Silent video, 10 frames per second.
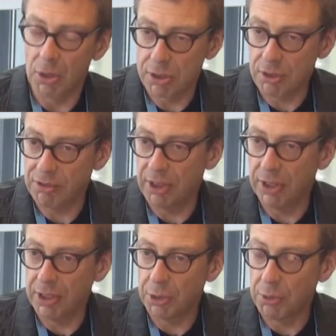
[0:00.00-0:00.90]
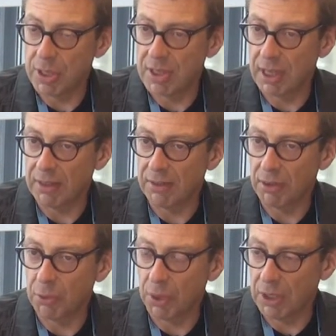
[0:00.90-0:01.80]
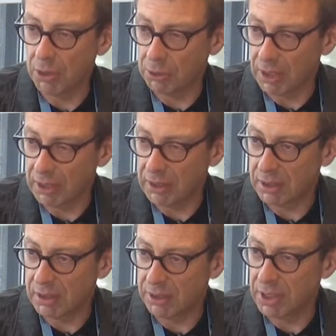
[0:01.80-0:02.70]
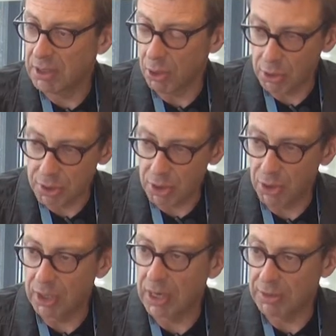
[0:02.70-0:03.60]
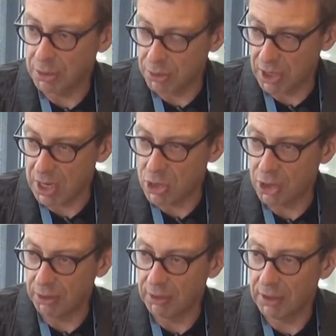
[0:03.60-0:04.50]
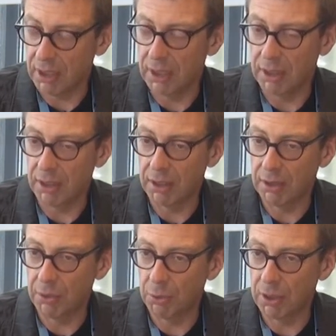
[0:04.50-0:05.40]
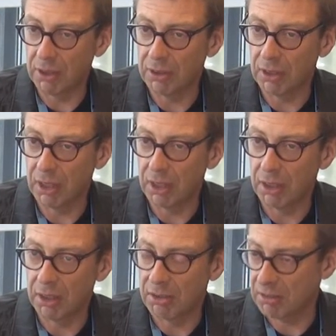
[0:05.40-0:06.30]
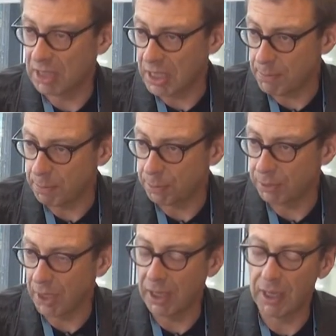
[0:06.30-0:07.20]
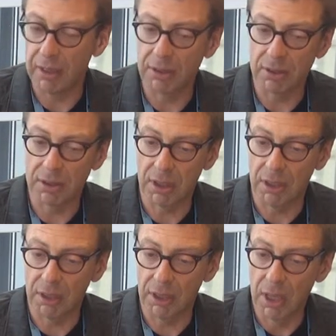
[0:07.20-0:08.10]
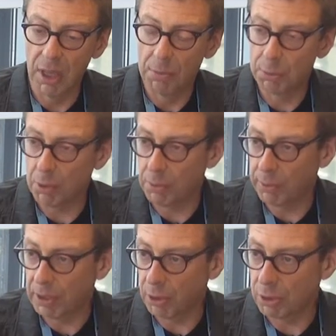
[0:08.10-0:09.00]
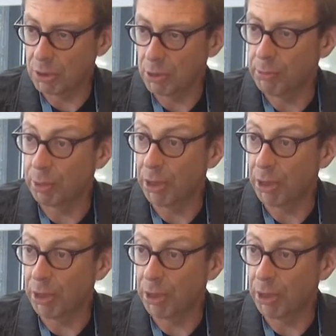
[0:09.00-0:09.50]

Also very new is that we know that there is also an association with sleep and probably also